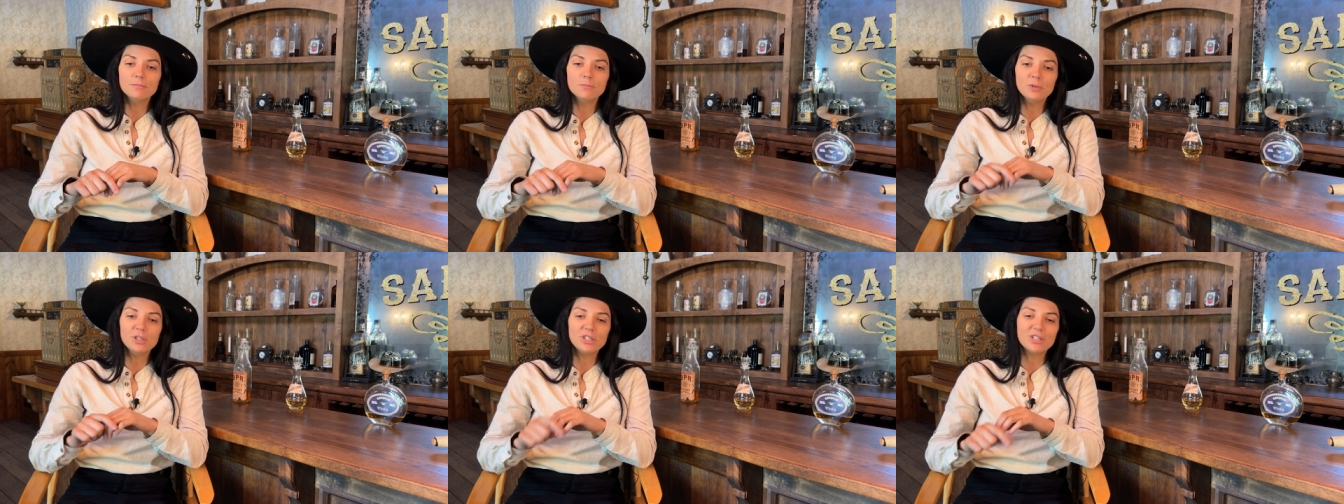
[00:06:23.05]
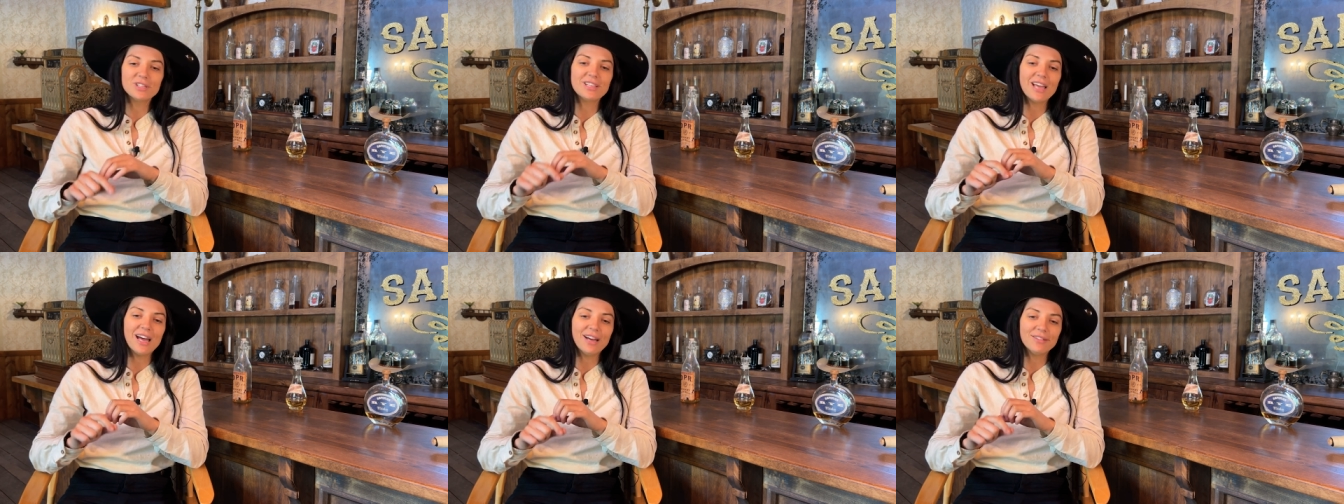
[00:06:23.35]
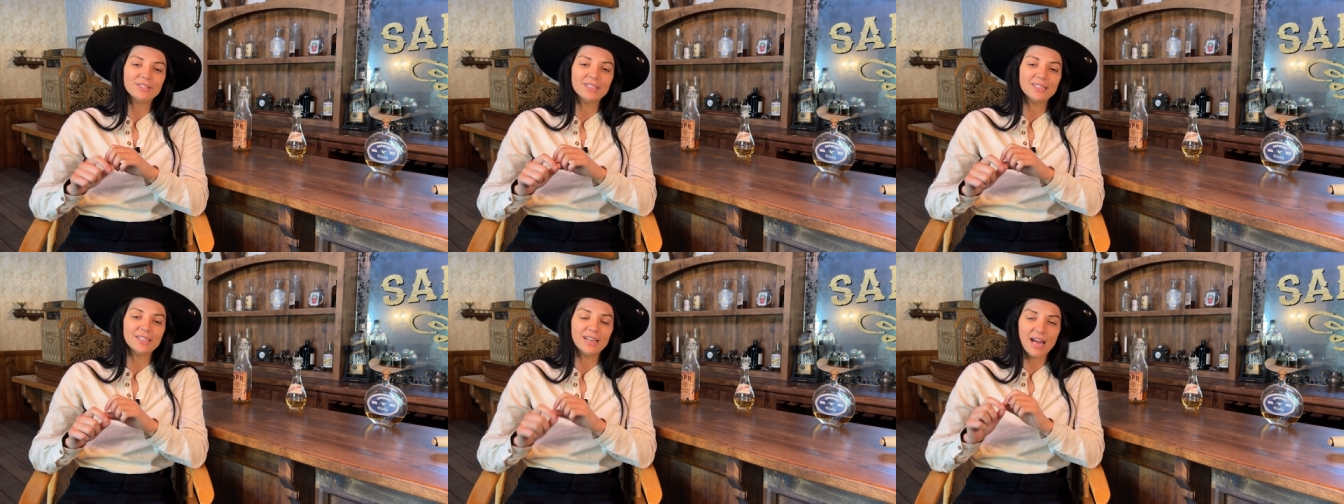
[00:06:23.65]
We just
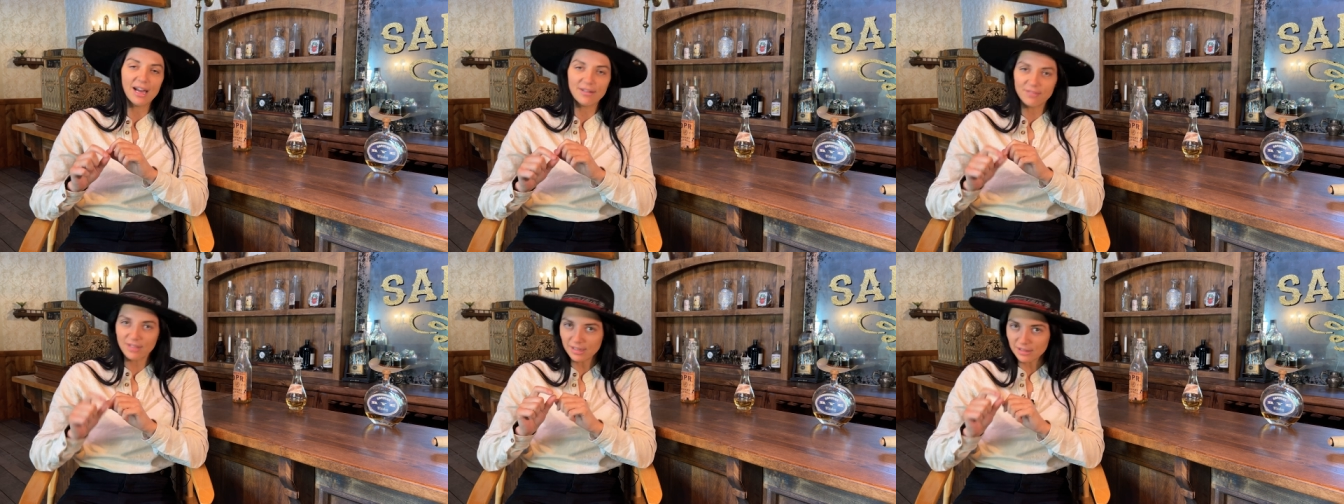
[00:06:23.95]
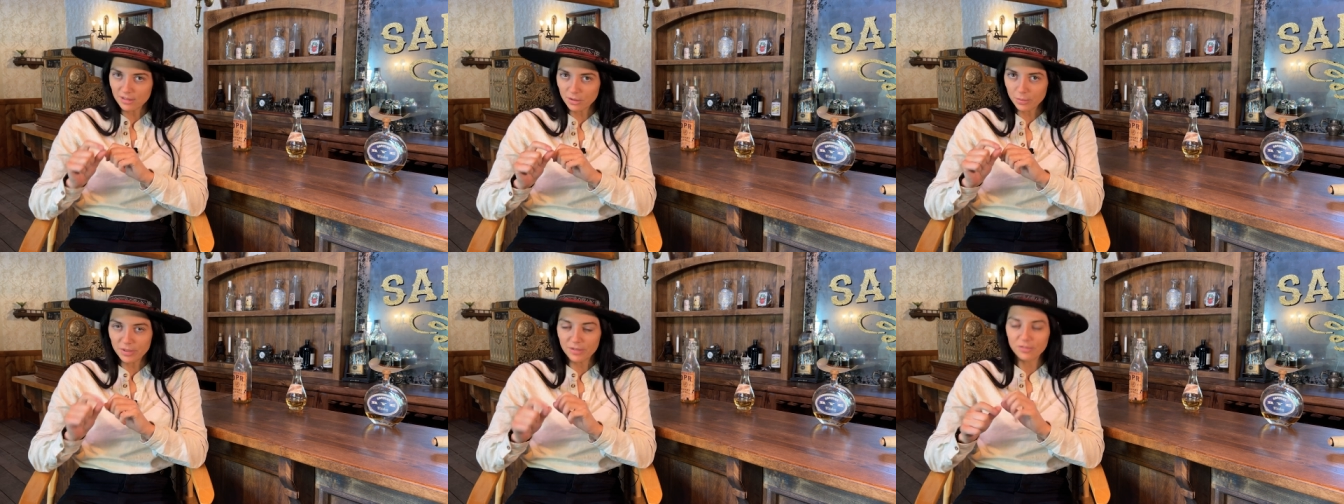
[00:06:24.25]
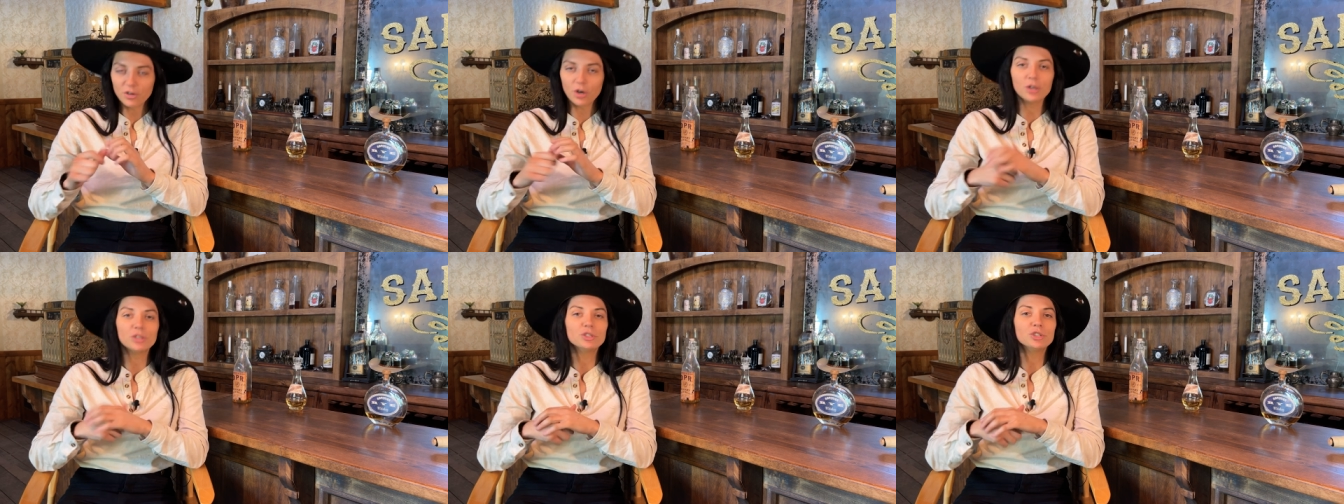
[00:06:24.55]
have to have that little bit
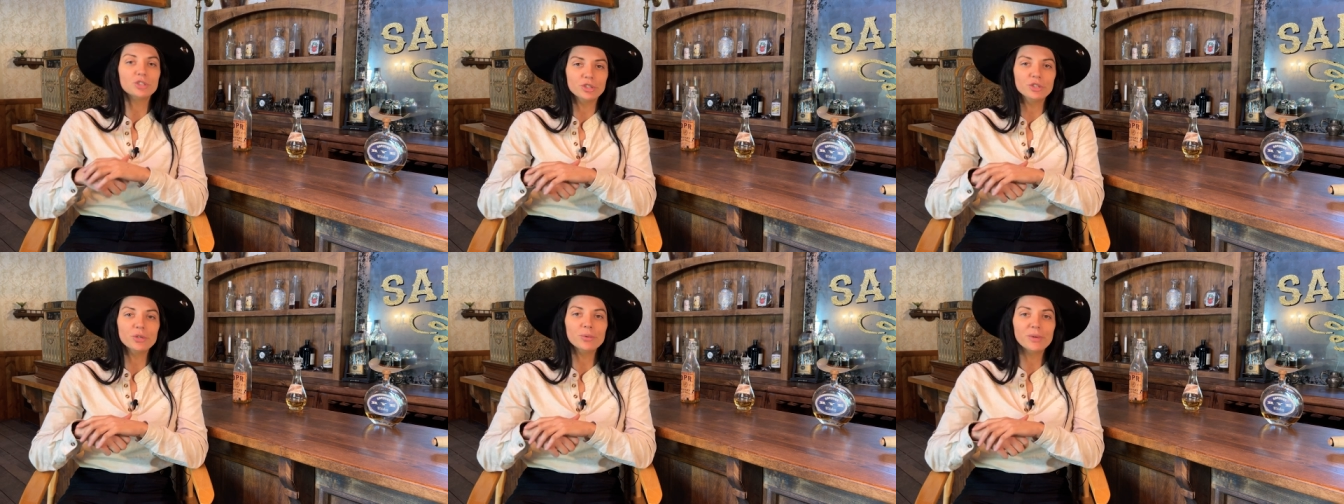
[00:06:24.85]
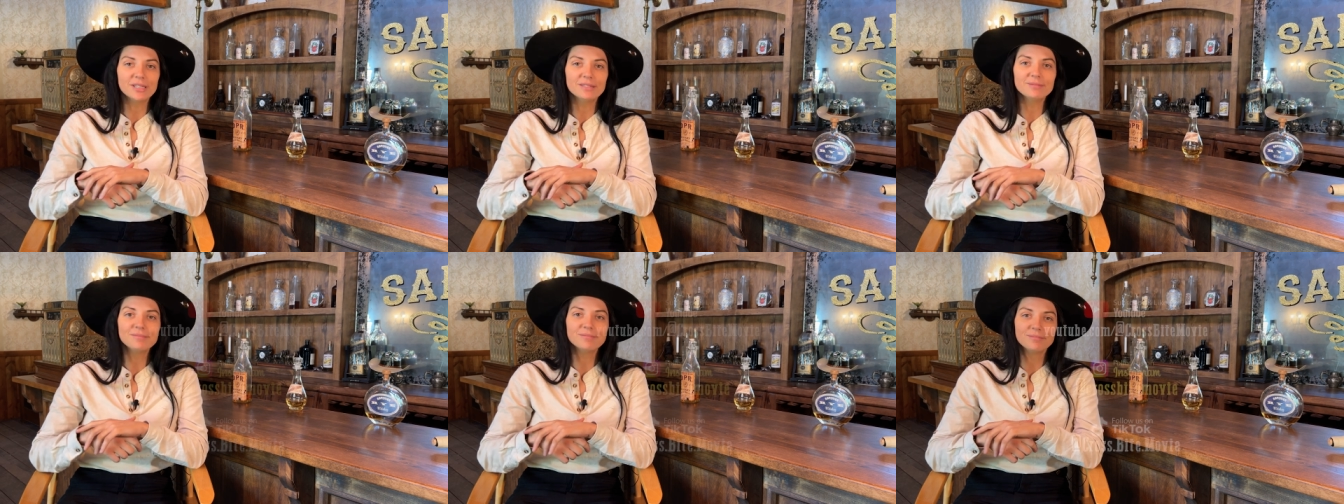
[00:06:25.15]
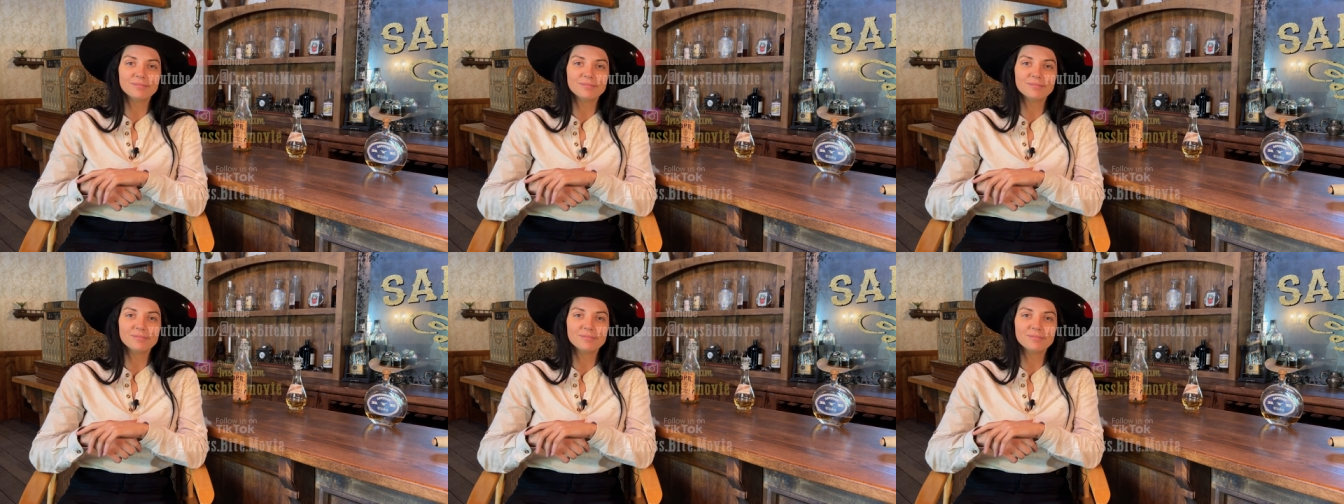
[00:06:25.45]
of courage to do it.